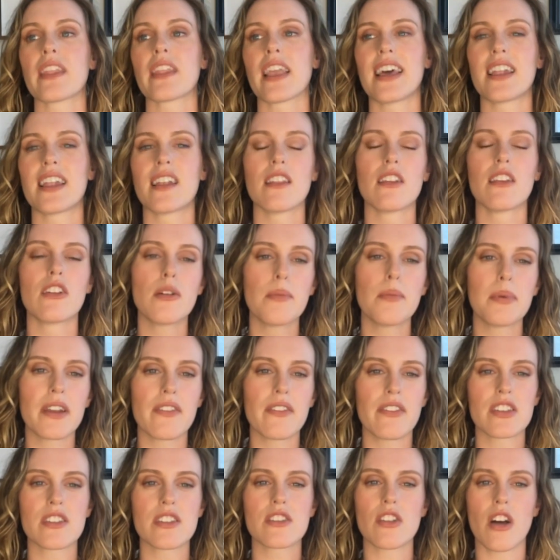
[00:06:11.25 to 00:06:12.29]
and a little bit
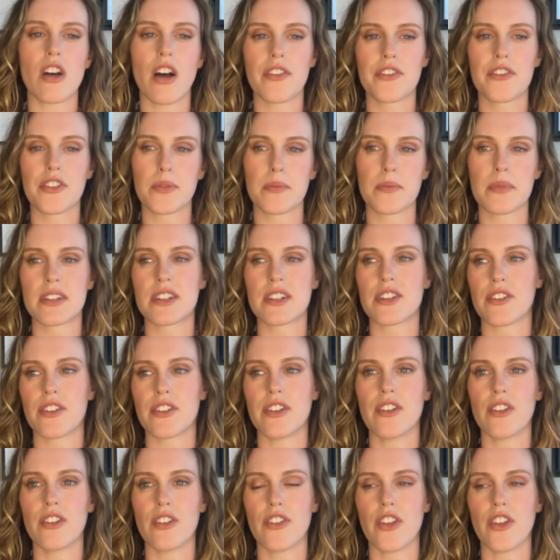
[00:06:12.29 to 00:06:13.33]
of a softer
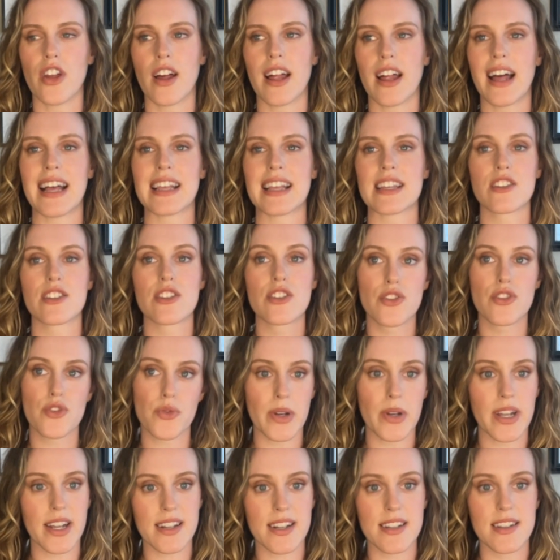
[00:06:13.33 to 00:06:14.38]
material, not as
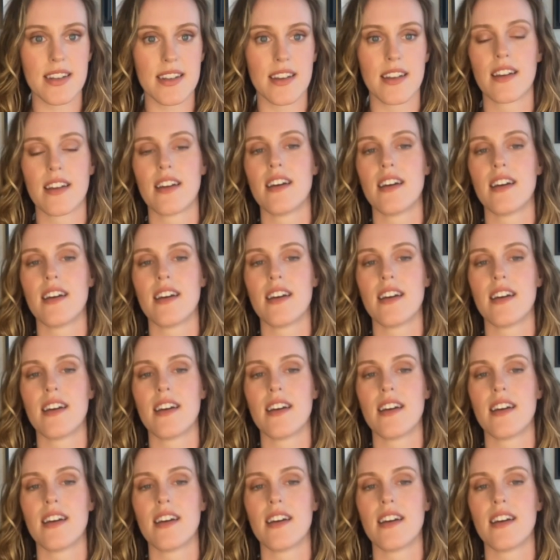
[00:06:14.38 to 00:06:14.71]
strict